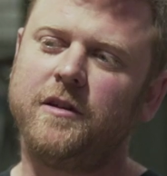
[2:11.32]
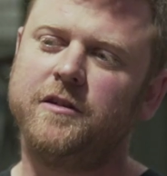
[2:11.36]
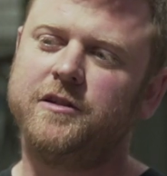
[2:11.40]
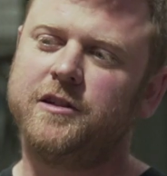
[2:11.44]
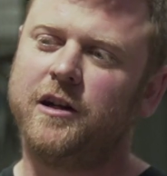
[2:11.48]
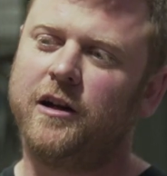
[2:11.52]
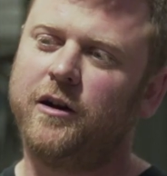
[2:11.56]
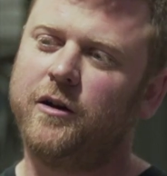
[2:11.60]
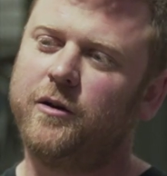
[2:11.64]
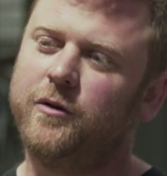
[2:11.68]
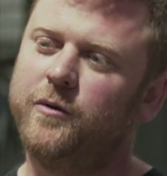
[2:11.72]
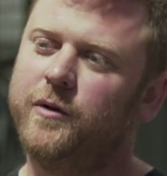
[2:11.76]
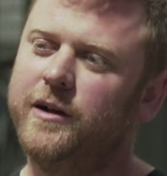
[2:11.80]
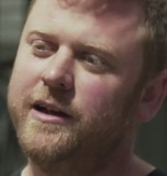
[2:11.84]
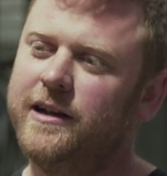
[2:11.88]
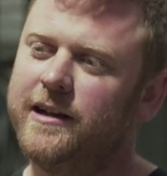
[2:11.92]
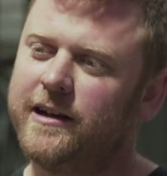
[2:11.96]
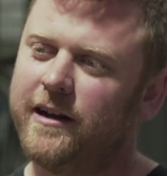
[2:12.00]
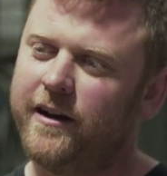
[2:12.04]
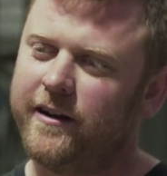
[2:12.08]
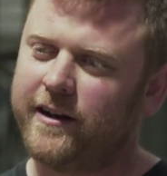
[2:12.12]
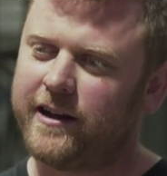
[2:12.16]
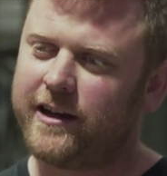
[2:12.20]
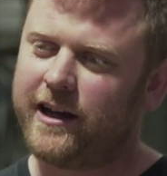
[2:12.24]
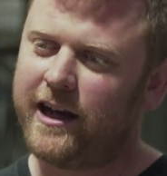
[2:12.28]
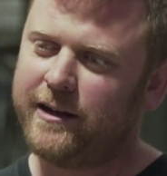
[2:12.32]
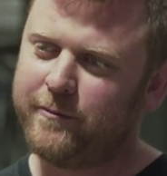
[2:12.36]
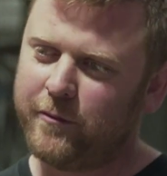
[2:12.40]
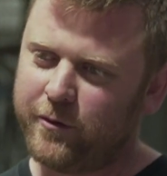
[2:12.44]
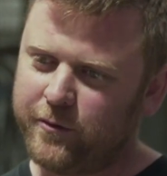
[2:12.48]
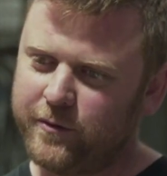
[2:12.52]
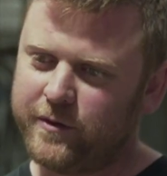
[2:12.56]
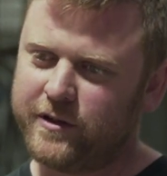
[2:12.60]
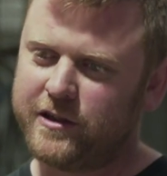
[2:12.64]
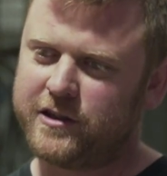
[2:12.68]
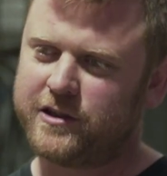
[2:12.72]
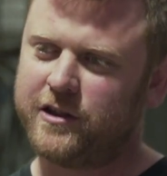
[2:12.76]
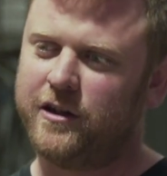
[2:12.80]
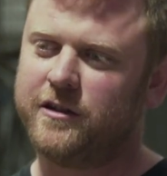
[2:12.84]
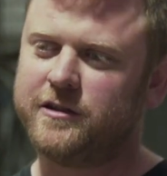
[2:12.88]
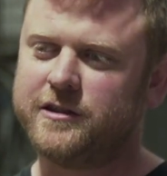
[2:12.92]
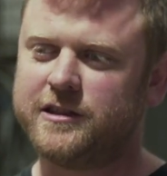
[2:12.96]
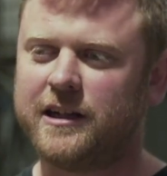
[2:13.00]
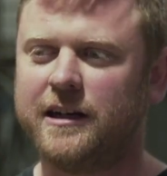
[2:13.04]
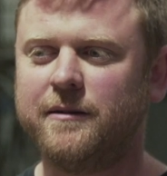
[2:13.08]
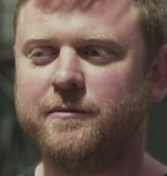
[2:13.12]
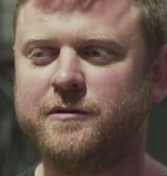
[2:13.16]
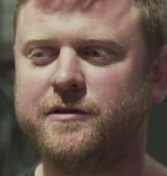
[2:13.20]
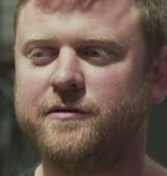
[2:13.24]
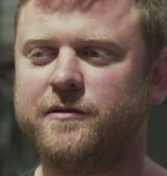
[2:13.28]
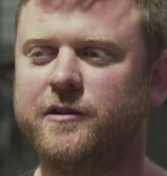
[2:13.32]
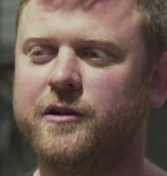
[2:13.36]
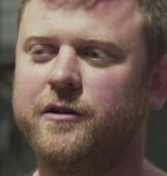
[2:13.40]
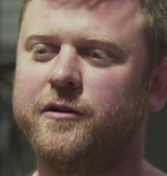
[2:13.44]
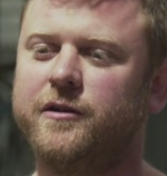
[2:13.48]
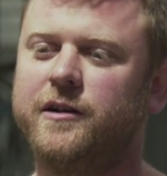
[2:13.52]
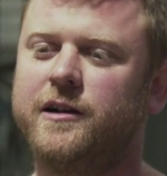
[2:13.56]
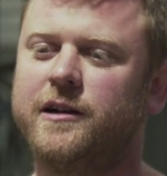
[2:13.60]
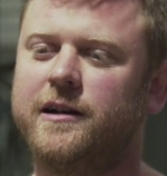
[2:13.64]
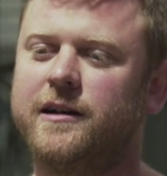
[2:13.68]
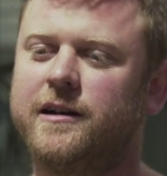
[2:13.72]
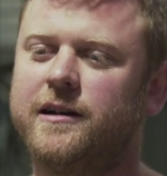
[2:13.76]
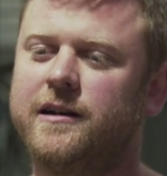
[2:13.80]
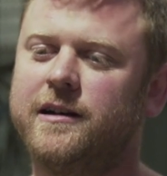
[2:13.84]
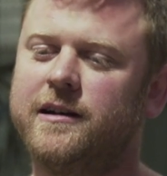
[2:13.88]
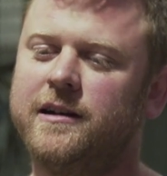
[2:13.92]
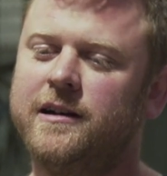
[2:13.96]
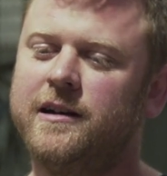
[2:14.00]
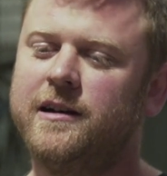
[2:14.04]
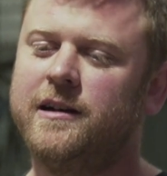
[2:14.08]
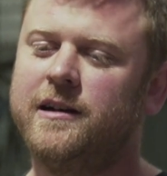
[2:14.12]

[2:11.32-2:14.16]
So we kind of came up with this concept of doing a